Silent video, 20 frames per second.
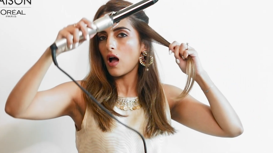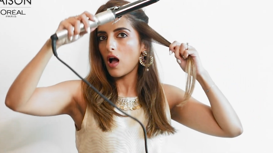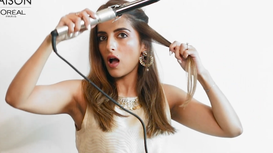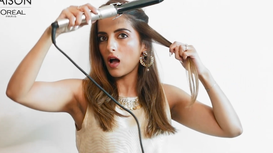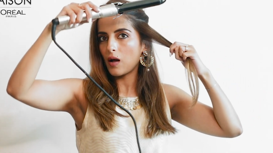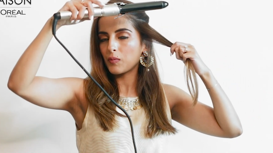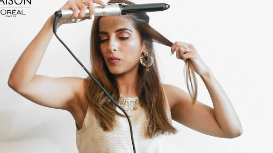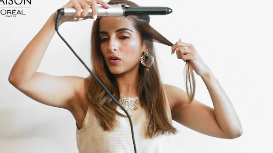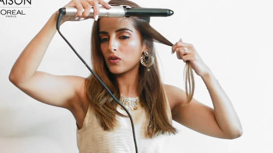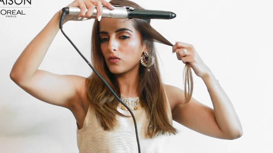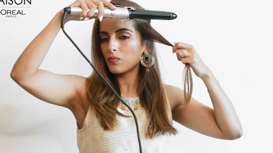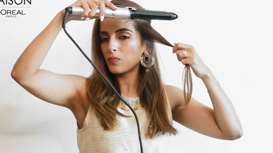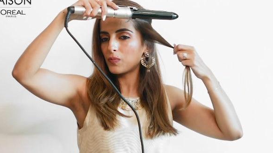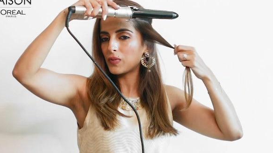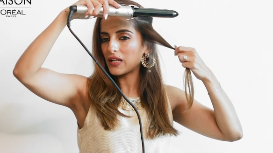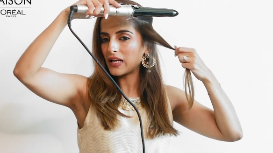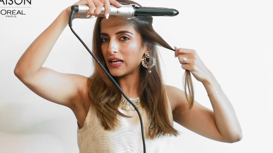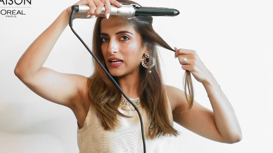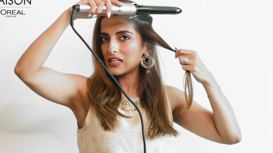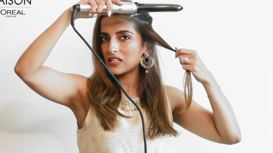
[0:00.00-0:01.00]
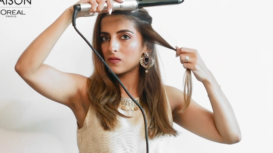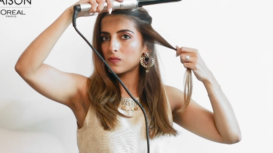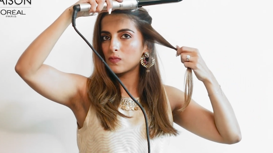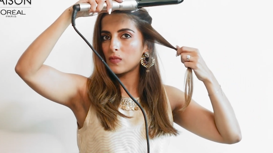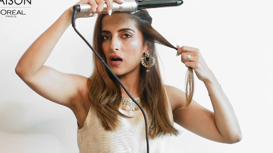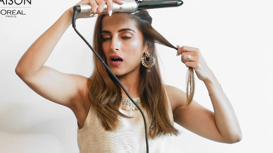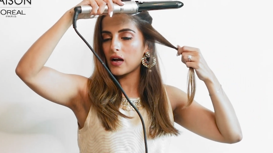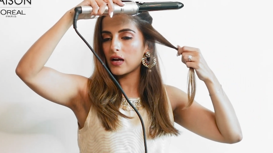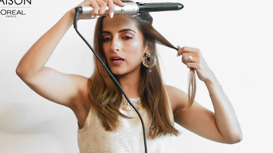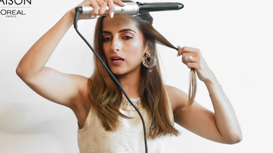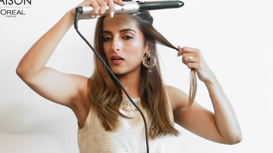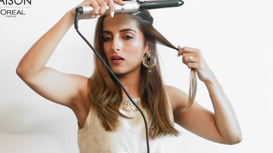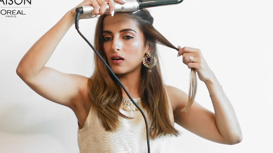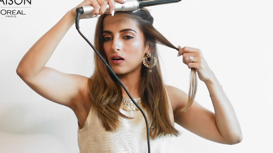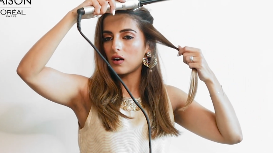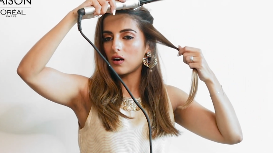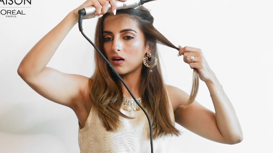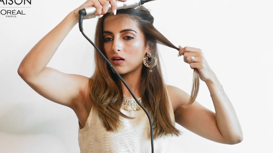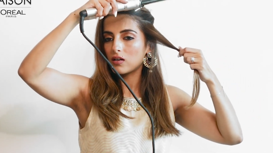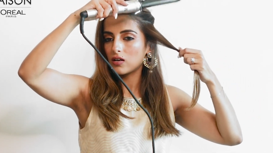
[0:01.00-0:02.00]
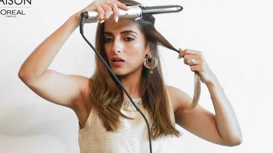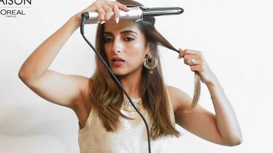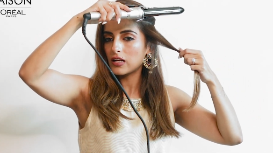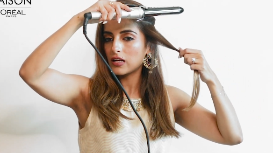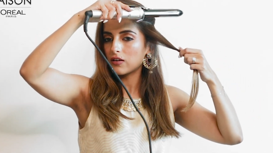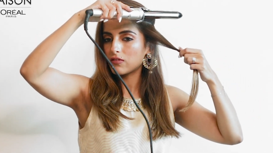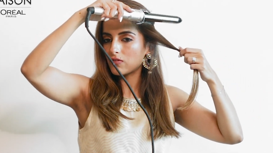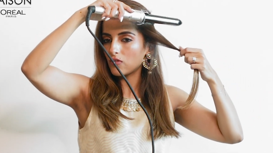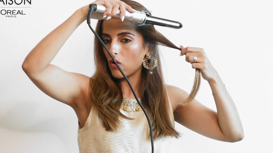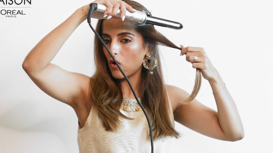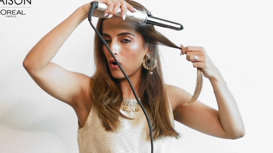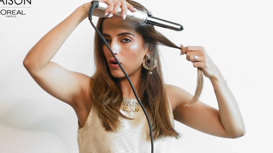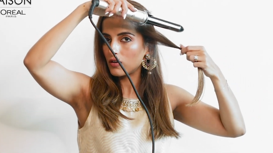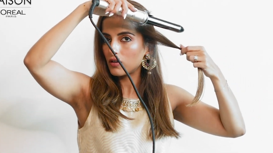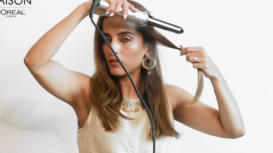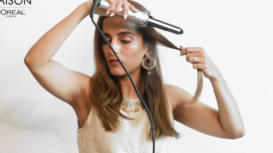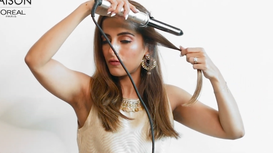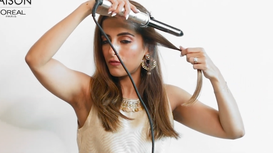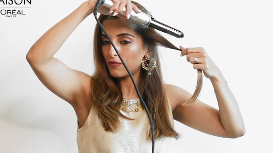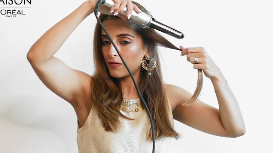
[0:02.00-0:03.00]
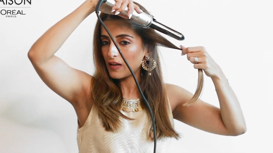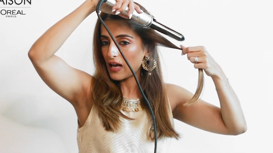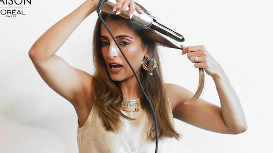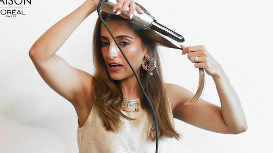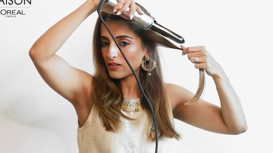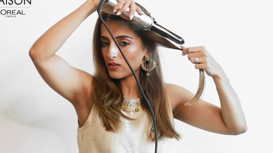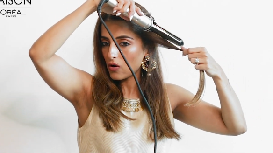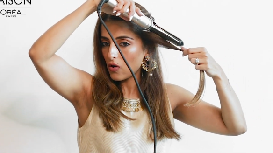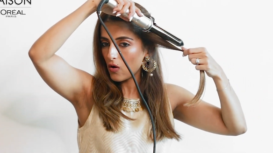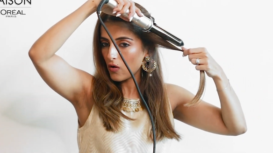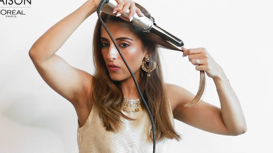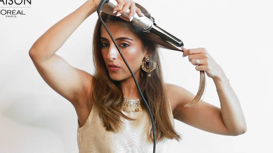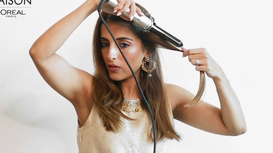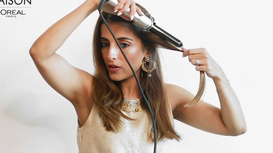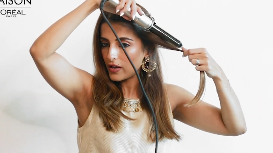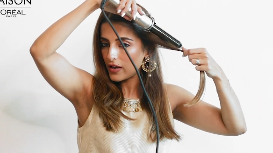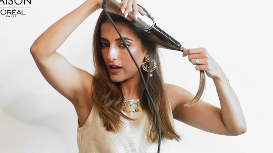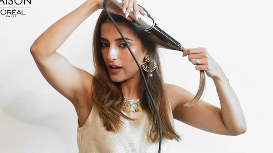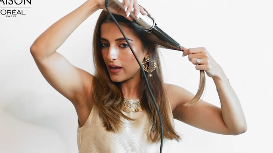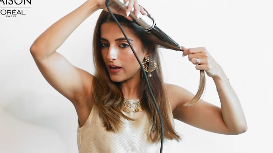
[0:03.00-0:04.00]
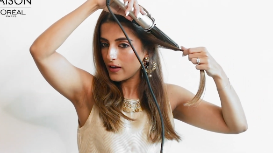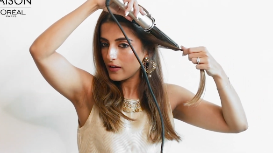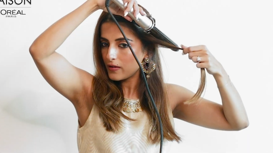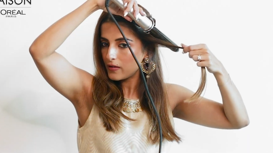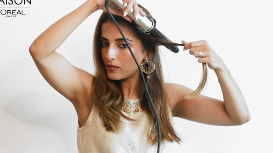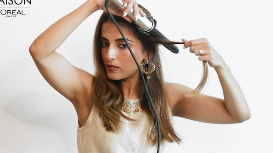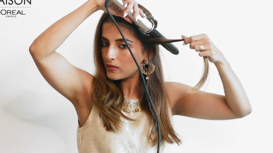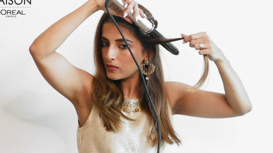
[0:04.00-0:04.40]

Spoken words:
I'm going to place my curling rod flat on the hair.